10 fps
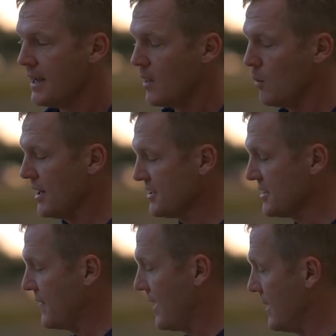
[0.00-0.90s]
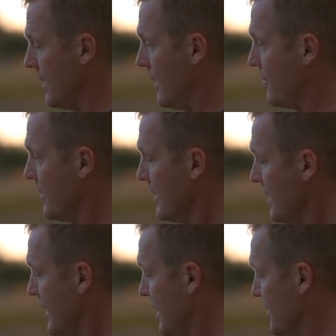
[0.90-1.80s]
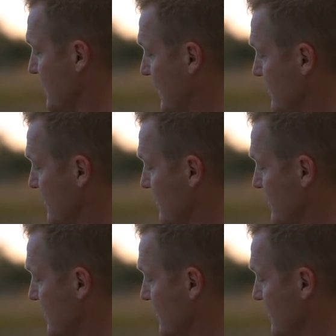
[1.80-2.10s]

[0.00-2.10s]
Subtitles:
And the way to set that up is we have